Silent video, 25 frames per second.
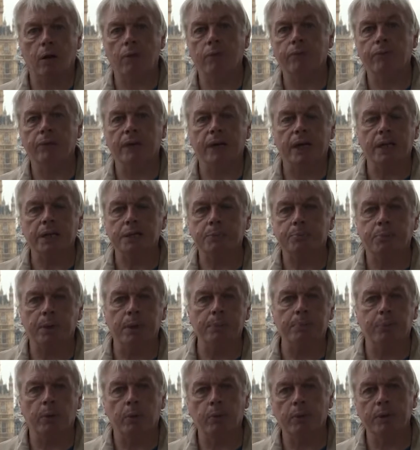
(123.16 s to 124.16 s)
off against
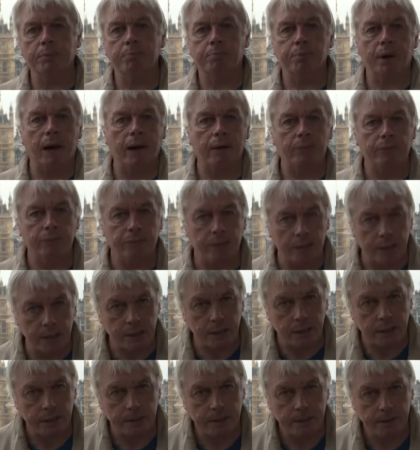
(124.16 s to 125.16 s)
people with brown
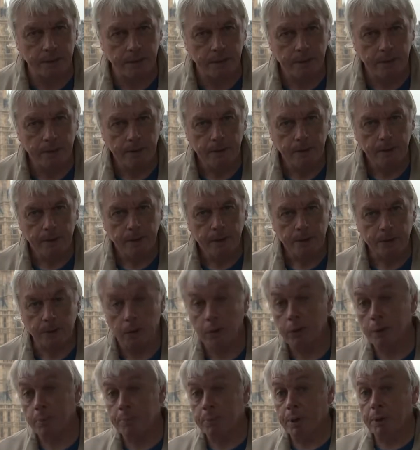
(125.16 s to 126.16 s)
faces
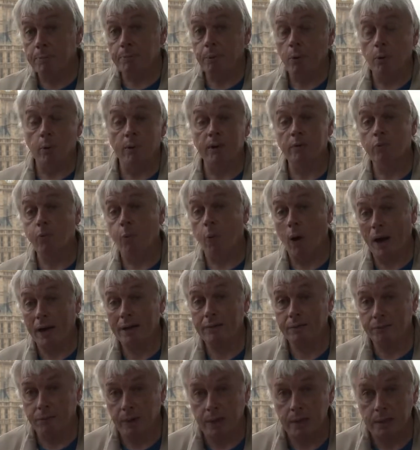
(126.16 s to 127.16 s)
so that people with
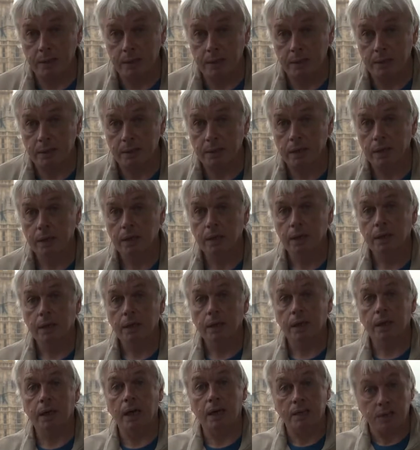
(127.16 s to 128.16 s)
white faces
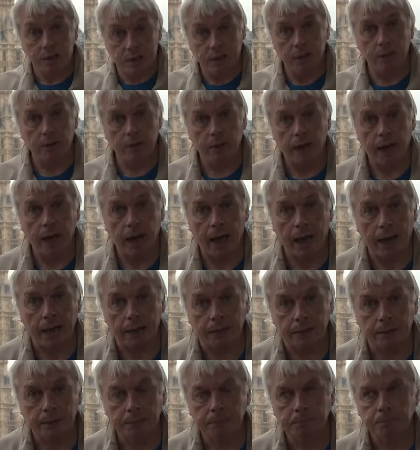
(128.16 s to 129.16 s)
can steal their
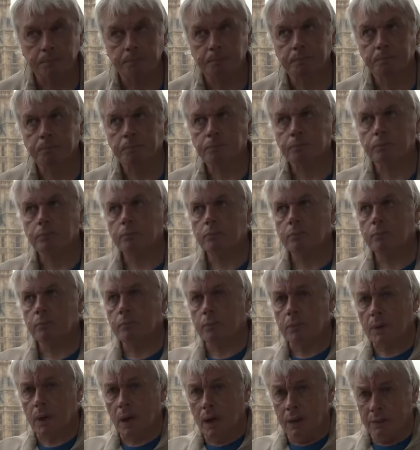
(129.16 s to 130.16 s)
land.
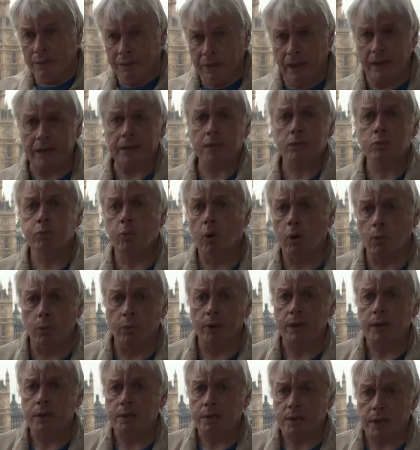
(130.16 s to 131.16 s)
And that is what
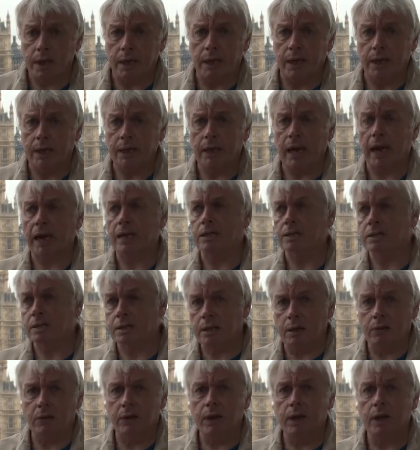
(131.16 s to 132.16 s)
we are seeing, and
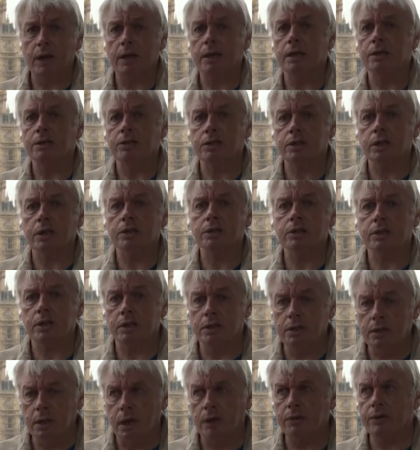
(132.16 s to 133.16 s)
Syria is just
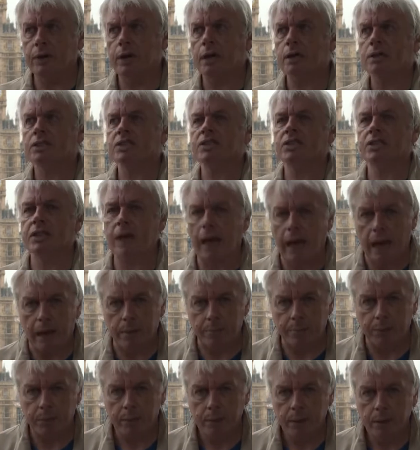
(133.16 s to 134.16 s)
another
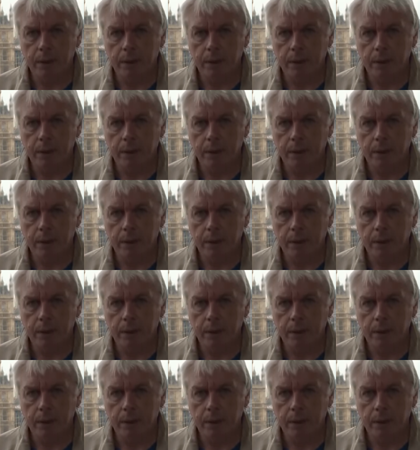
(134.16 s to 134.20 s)
step